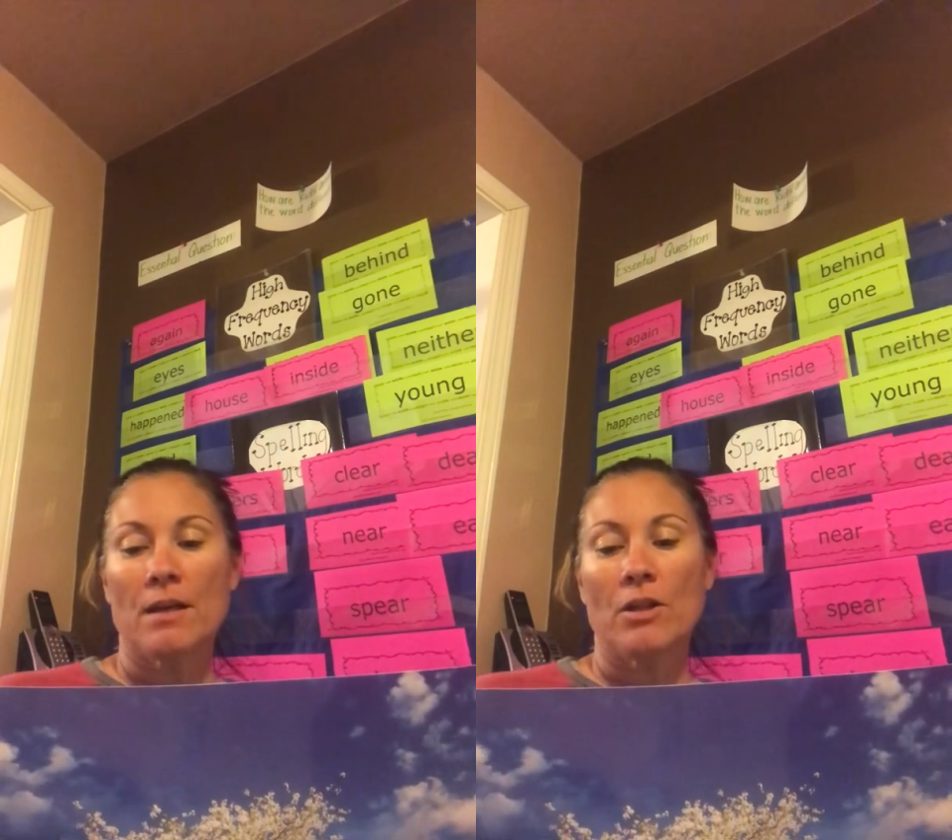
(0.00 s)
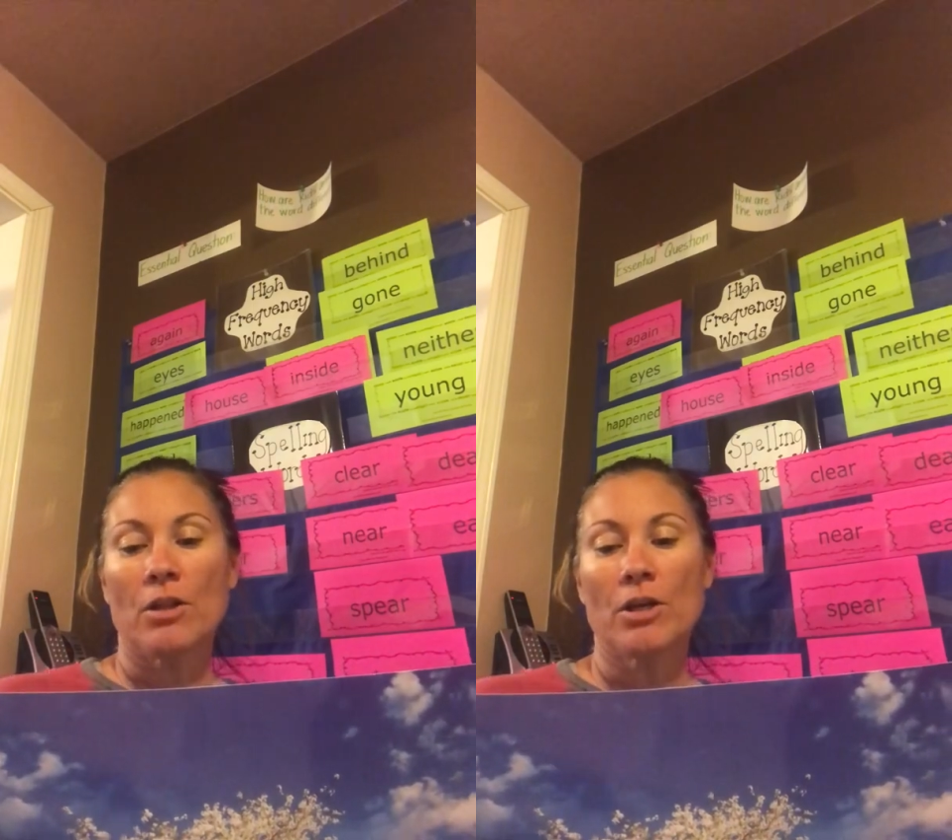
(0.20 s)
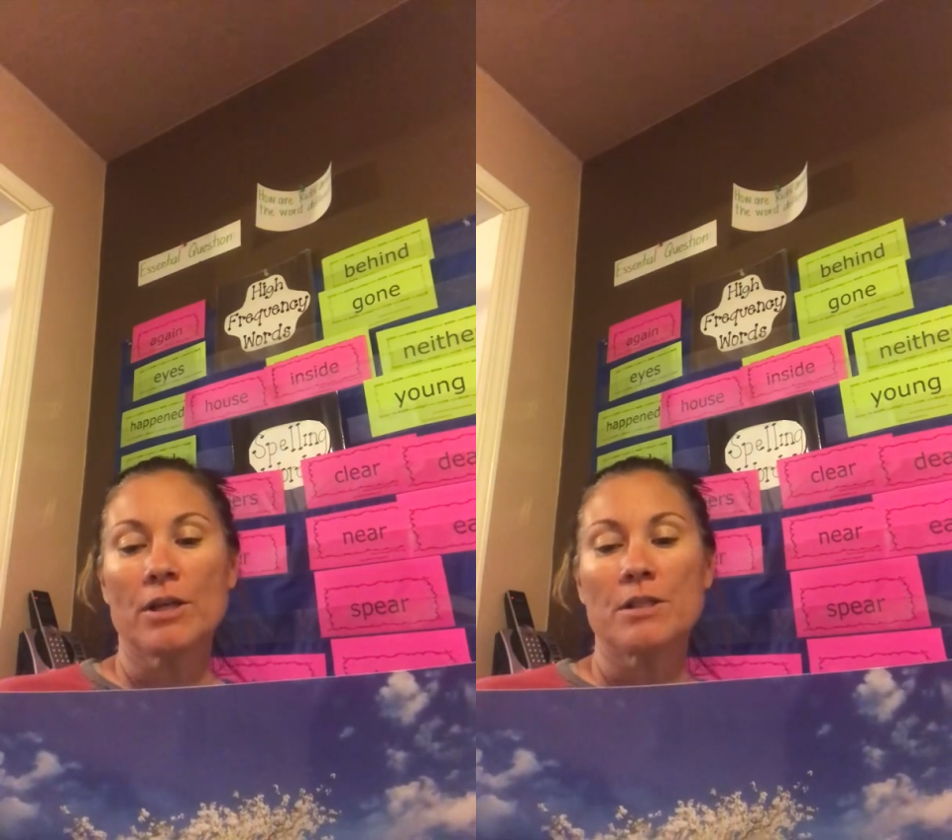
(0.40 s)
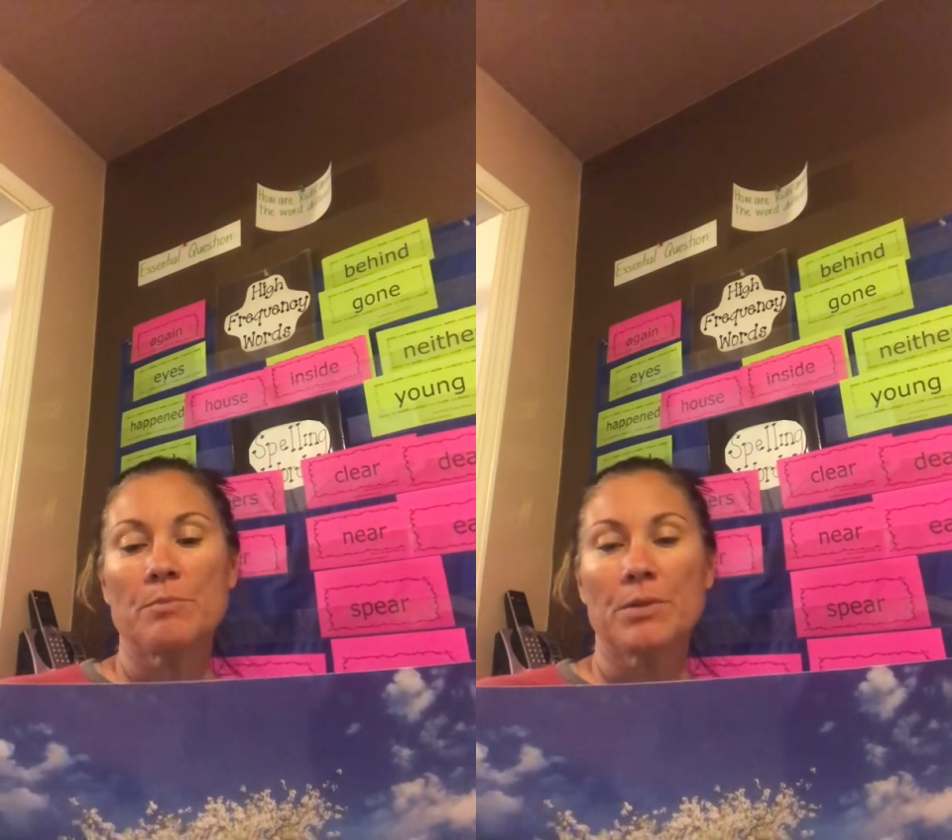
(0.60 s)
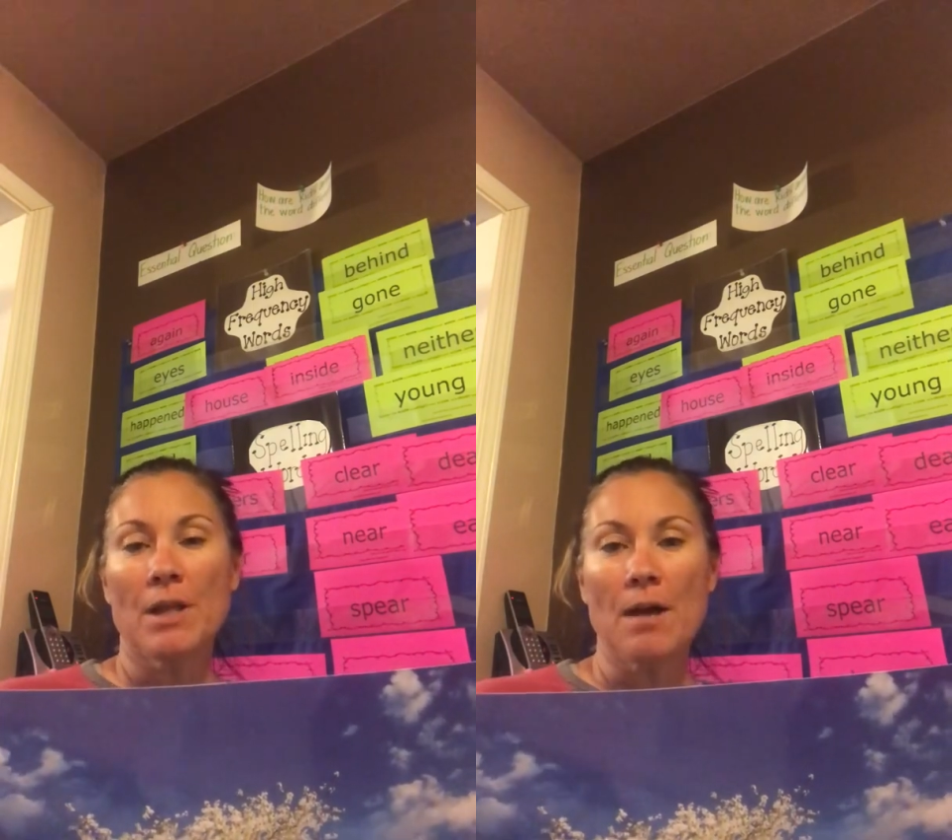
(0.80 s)
looked
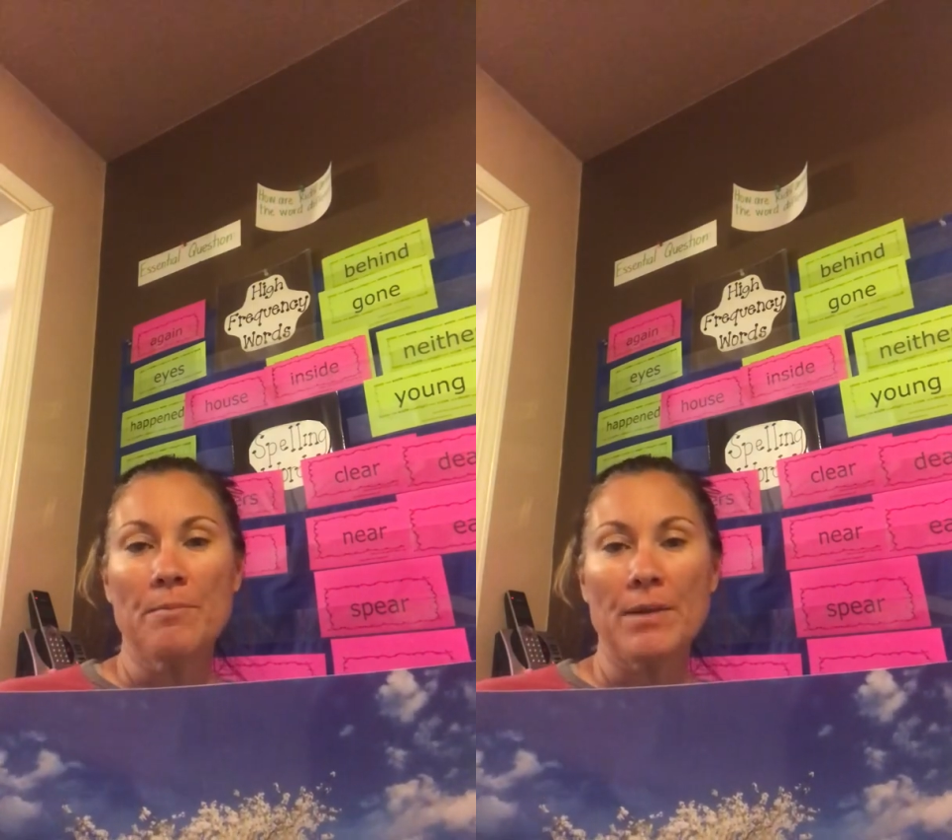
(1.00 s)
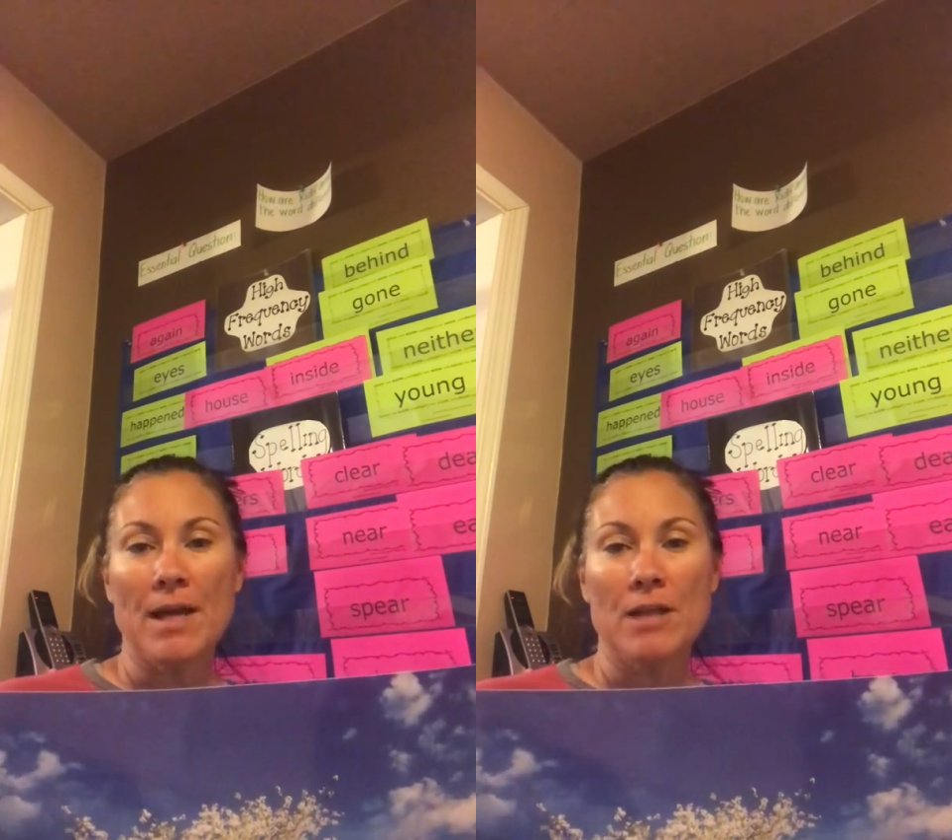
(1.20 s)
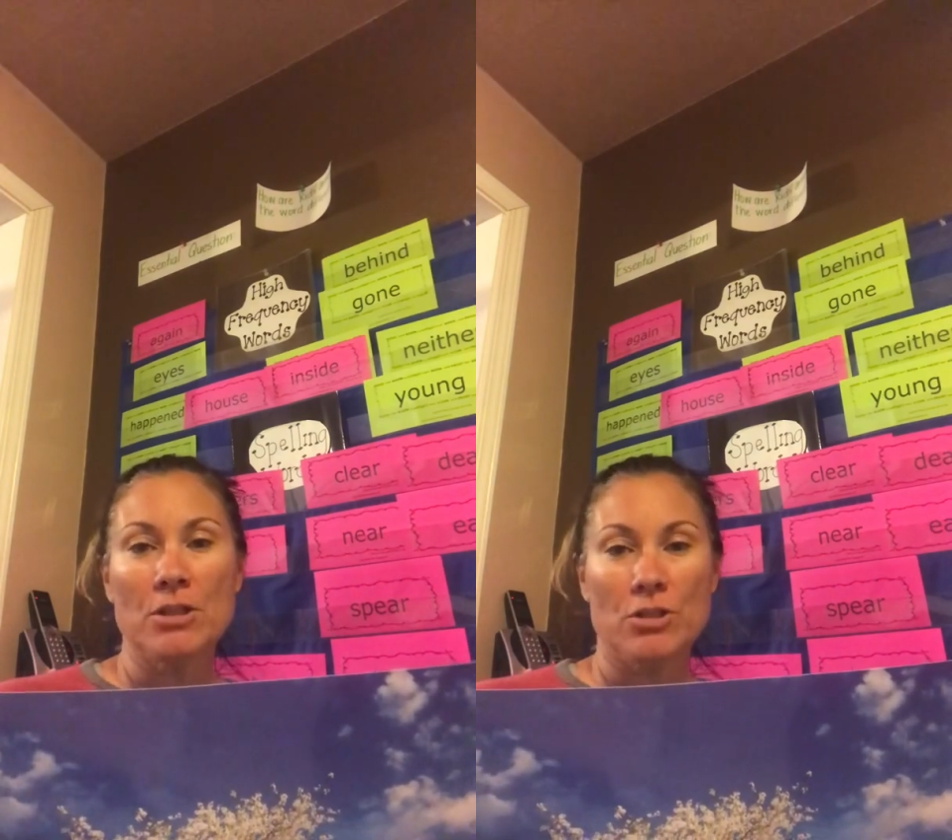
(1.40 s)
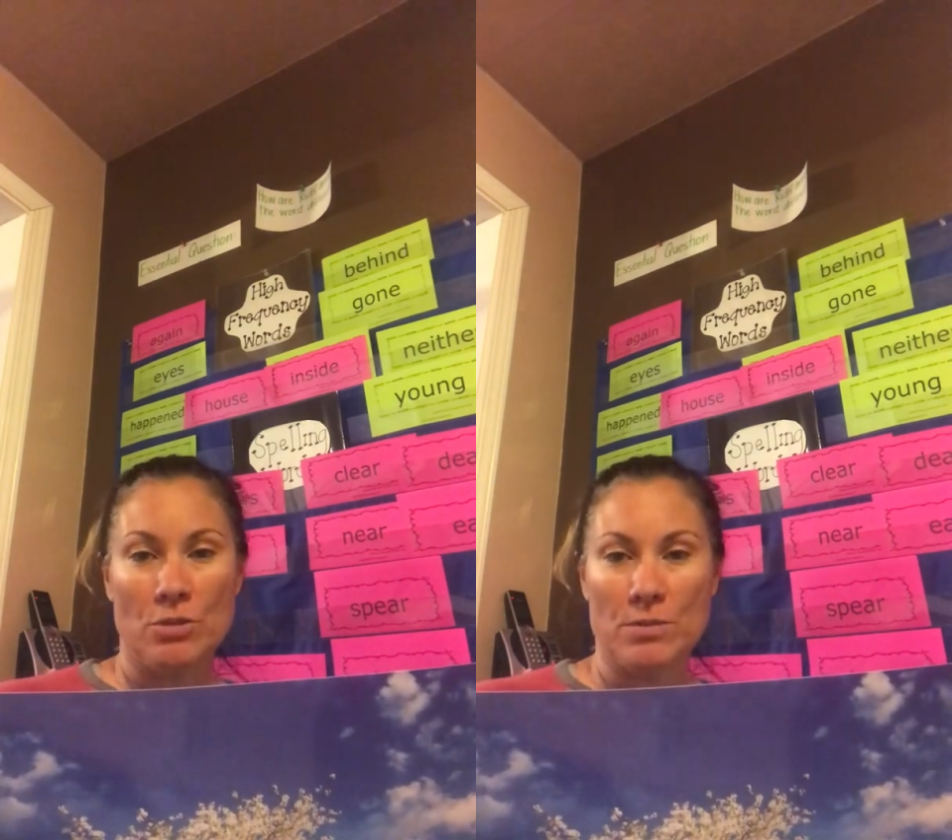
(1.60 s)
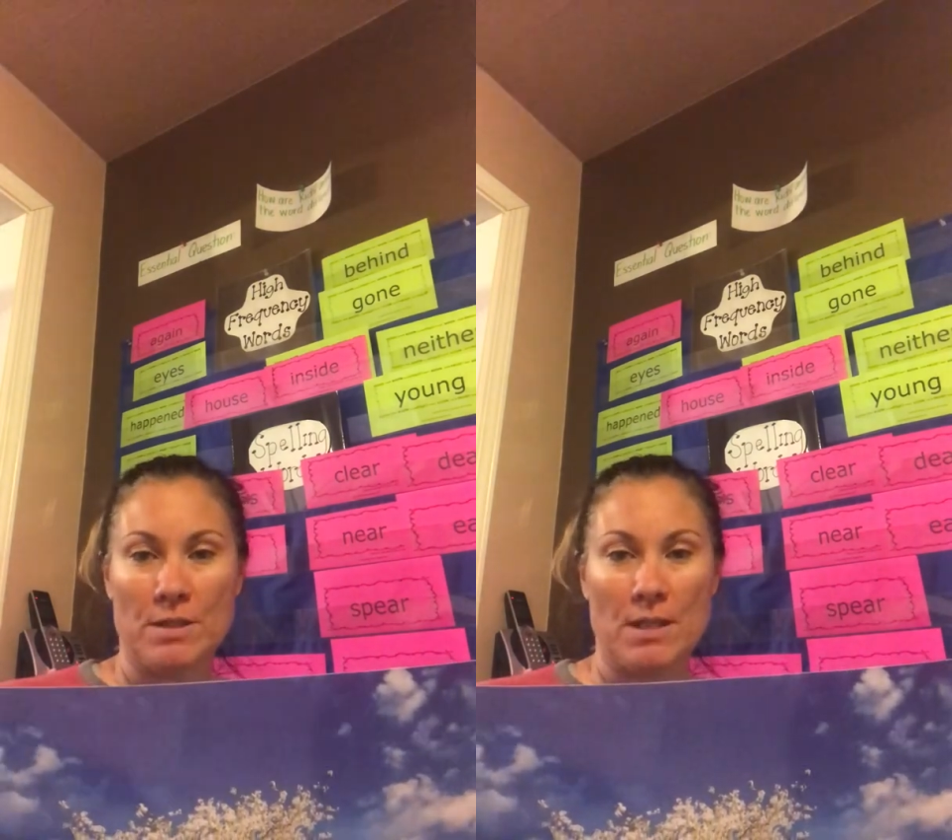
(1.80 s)
plump and
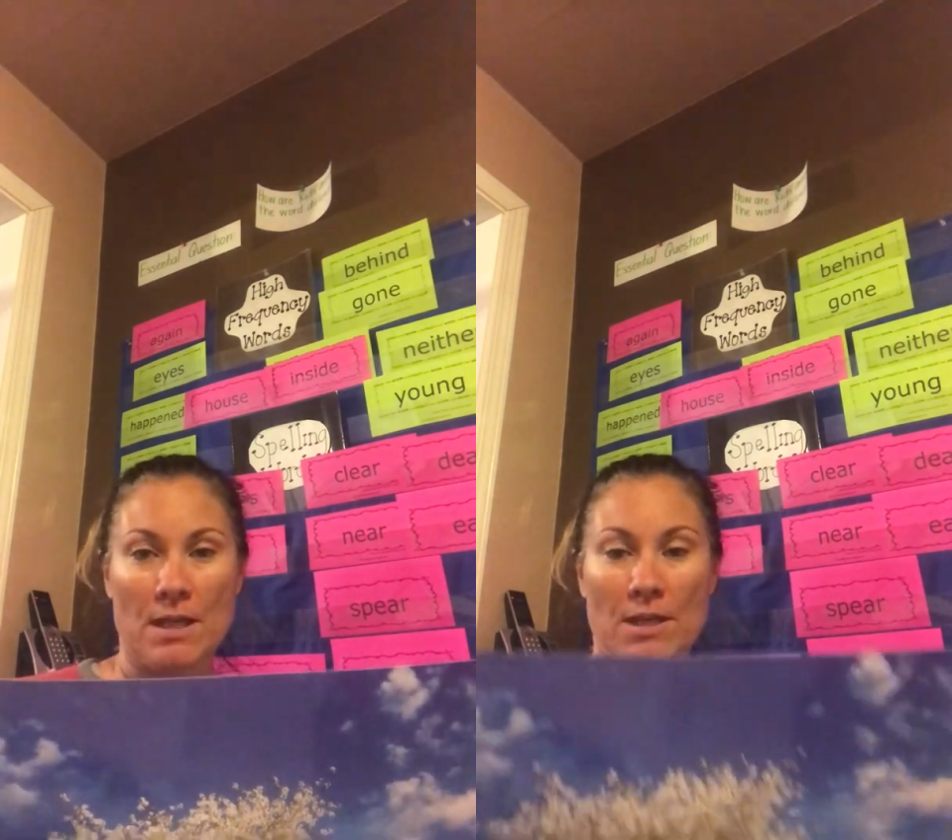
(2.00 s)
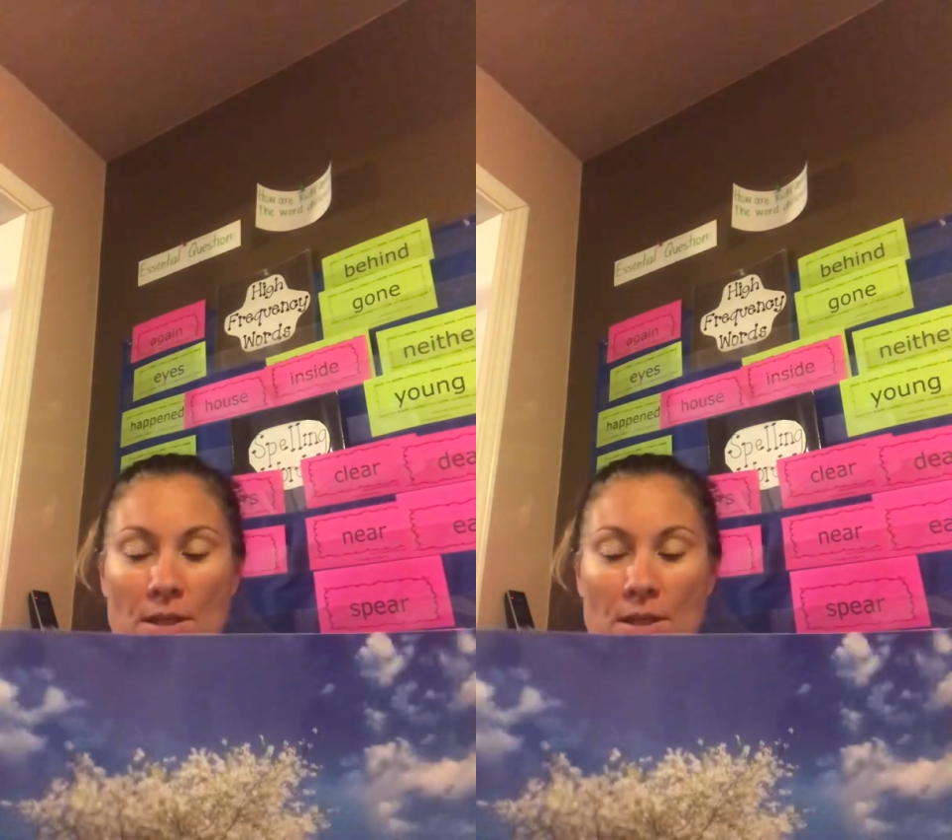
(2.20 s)
juicy.